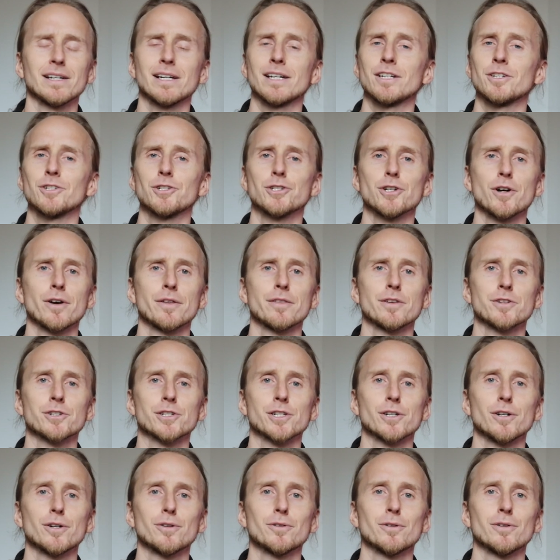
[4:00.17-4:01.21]
enjoy the
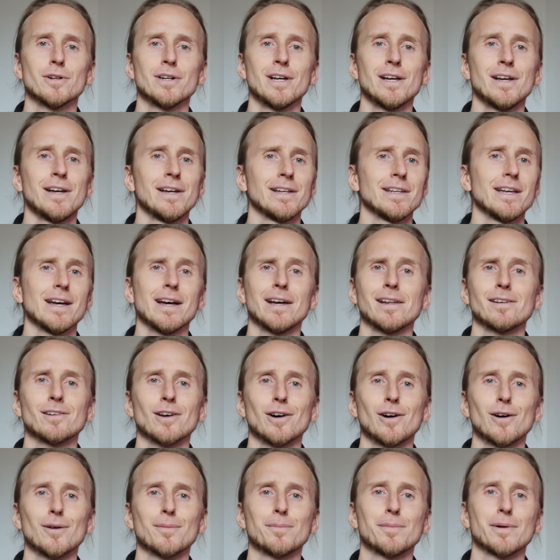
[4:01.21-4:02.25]
show, and
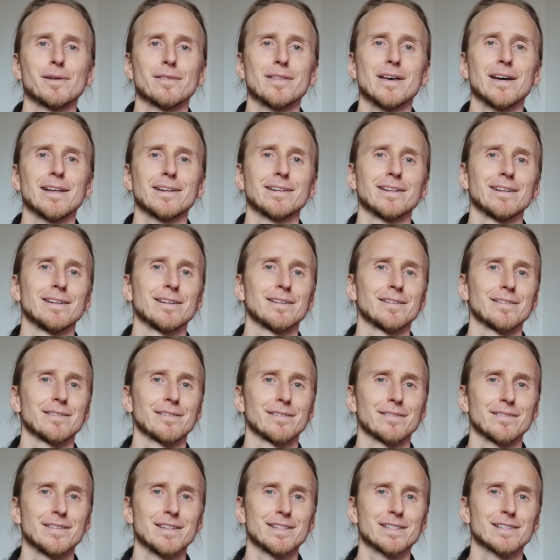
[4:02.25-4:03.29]
hope that
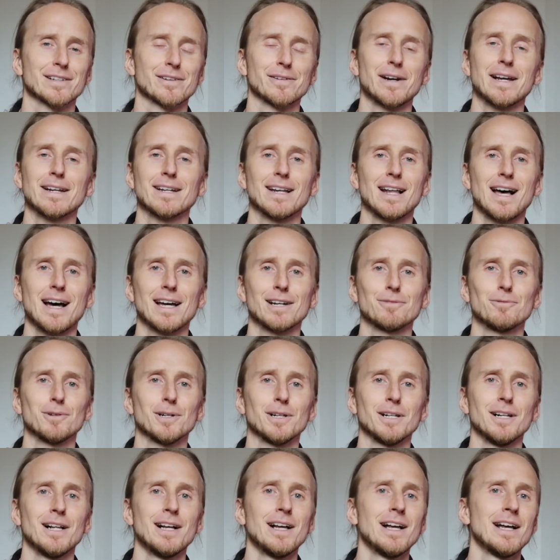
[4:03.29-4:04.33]
this great light
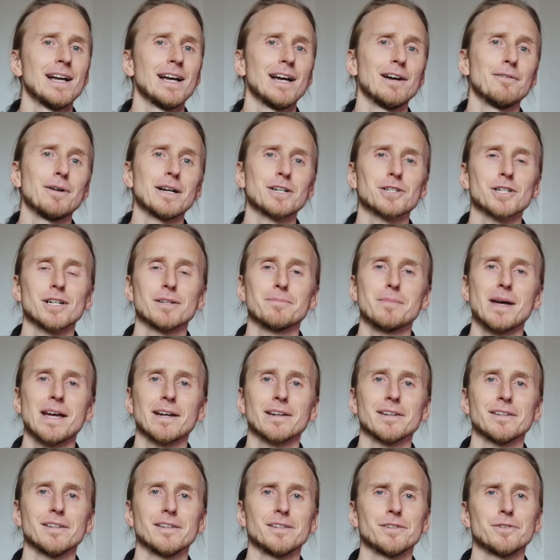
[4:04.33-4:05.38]
will eventually
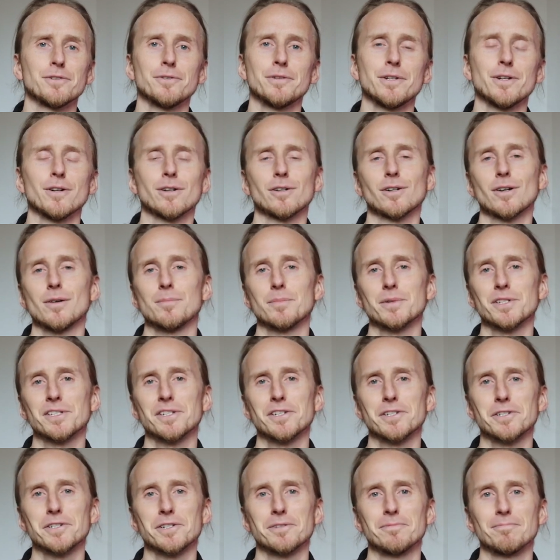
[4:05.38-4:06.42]
make it into your
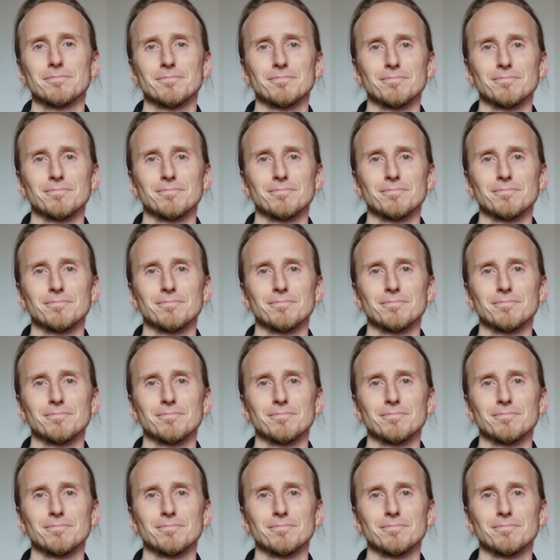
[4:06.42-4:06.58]
composition.